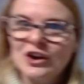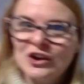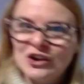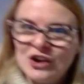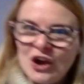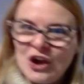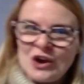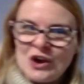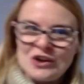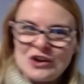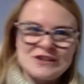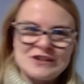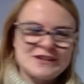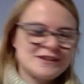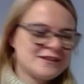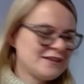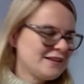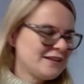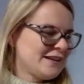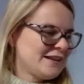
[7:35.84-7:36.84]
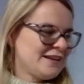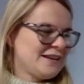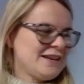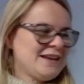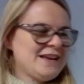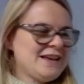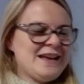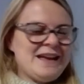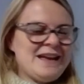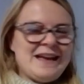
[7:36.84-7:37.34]
good.
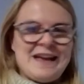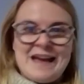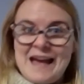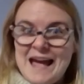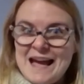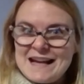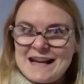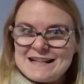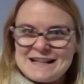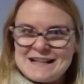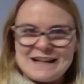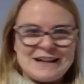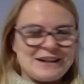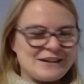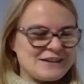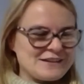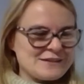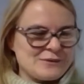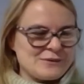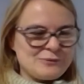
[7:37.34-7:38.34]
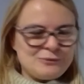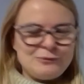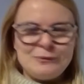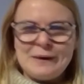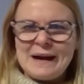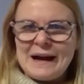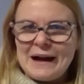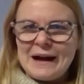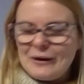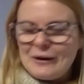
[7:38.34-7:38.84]
Excellent.
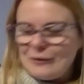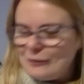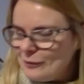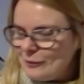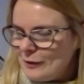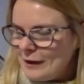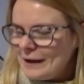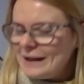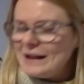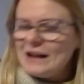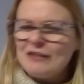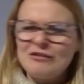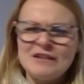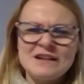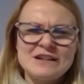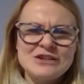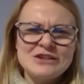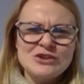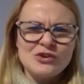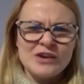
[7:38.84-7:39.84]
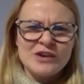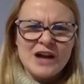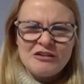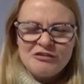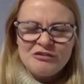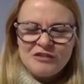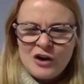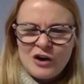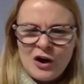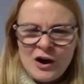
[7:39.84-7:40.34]
Wow, what a lovely story.
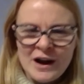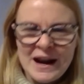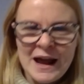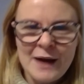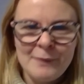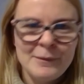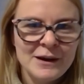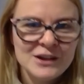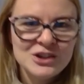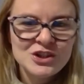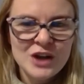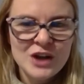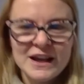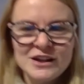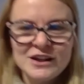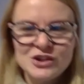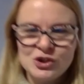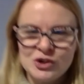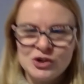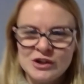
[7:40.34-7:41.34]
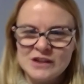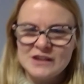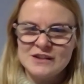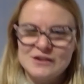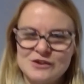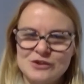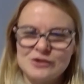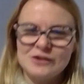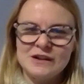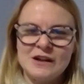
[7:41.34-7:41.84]
I'd forgotten how much I enjoy the
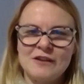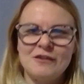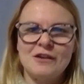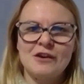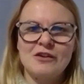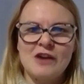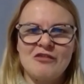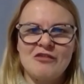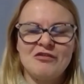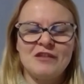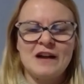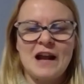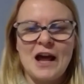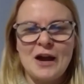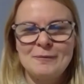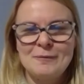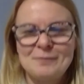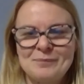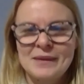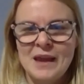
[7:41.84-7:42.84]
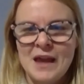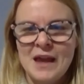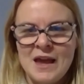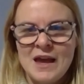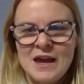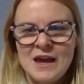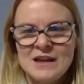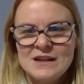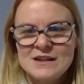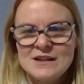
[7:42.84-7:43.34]
story of the Gruffalo.
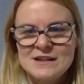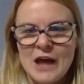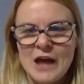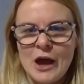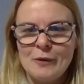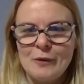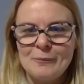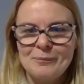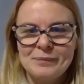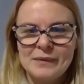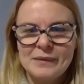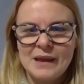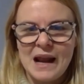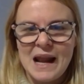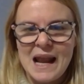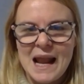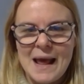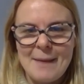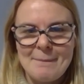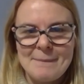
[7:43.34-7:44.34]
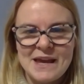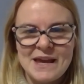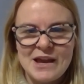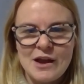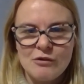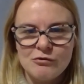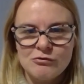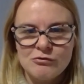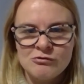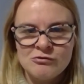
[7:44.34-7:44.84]
So let
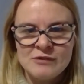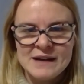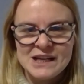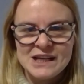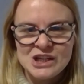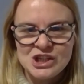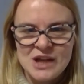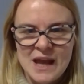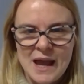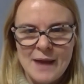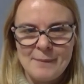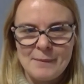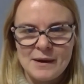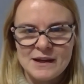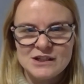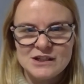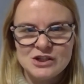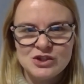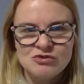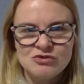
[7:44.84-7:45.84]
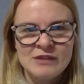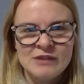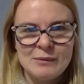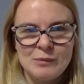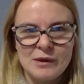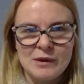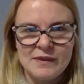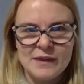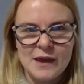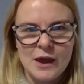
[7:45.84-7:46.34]
me reshare my screen
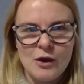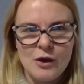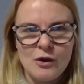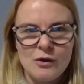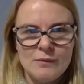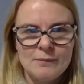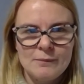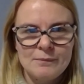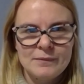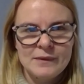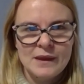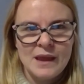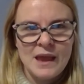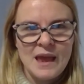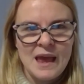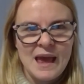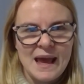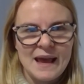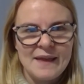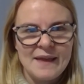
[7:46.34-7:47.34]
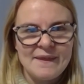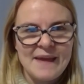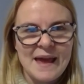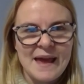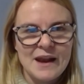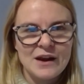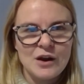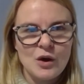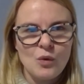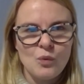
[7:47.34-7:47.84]
with you and
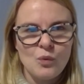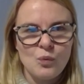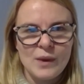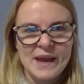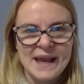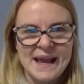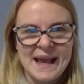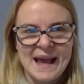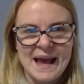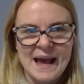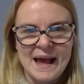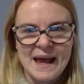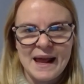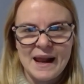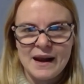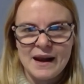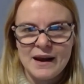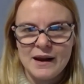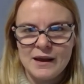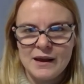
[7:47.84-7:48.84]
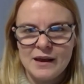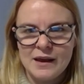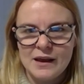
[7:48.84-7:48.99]
then we can